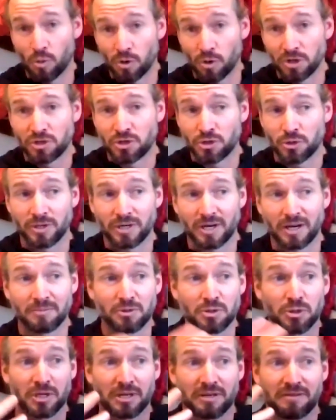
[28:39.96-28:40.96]
I want to do it.
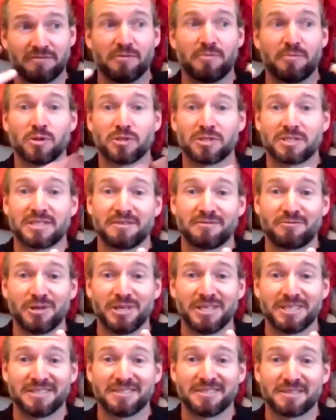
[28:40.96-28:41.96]
I'm doing it for positive
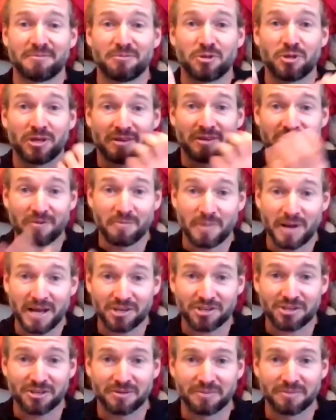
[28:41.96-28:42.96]
reasons. I'm doing it for
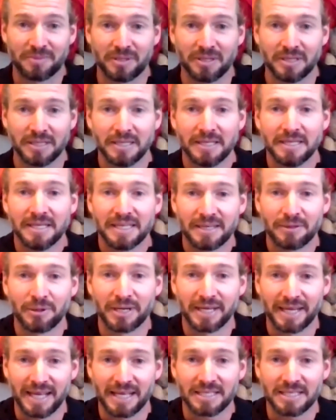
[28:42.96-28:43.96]
passion. But
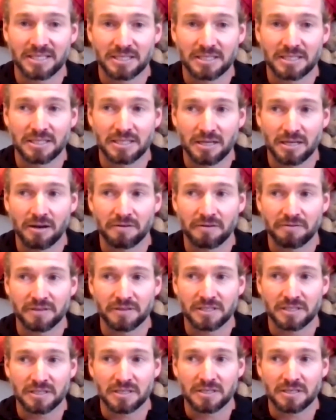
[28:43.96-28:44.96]
when it gets tough,
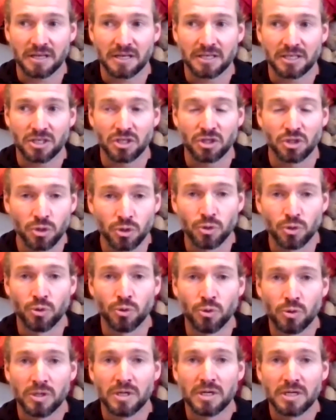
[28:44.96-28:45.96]
it's just like
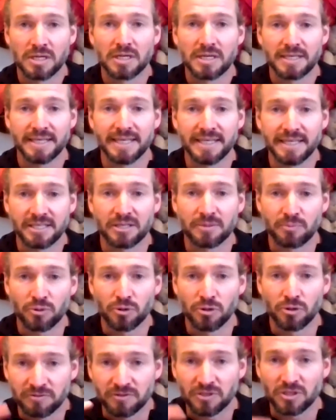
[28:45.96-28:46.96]
you need to
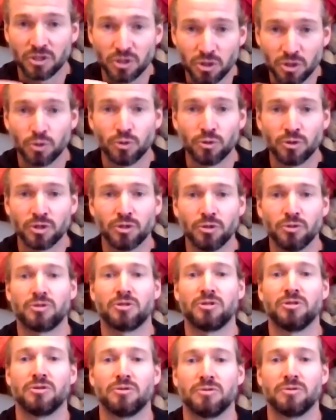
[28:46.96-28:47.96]
prove to you that you
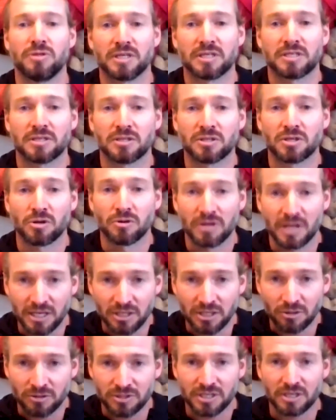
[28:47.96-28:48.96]
can do this. So don't
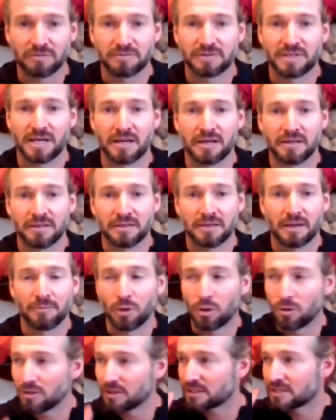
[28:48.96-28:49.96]
let yourself down.
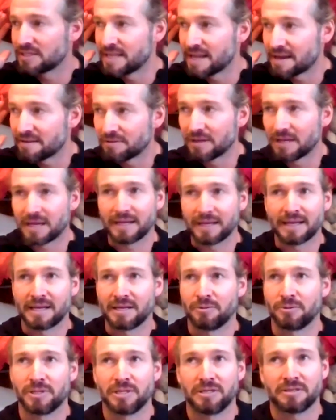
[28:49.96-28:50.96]
I'm never letting
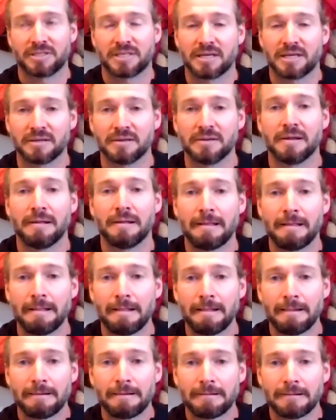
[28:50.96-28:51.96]
anyone else
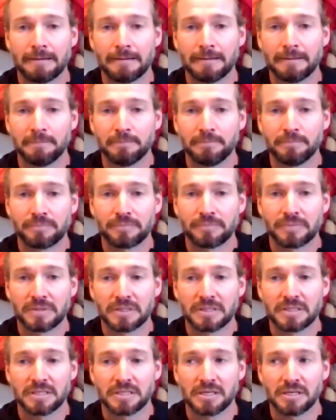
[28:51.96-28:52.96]
down.
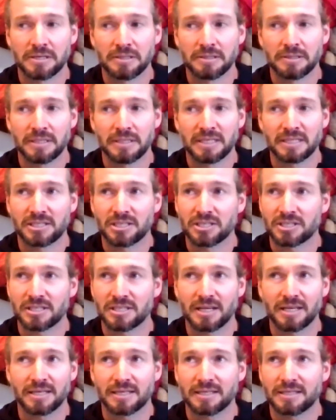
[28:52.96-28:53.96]
So it's
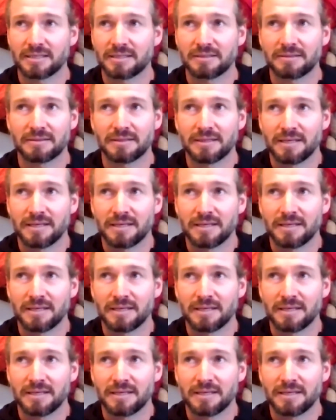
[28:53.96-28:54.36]
just like,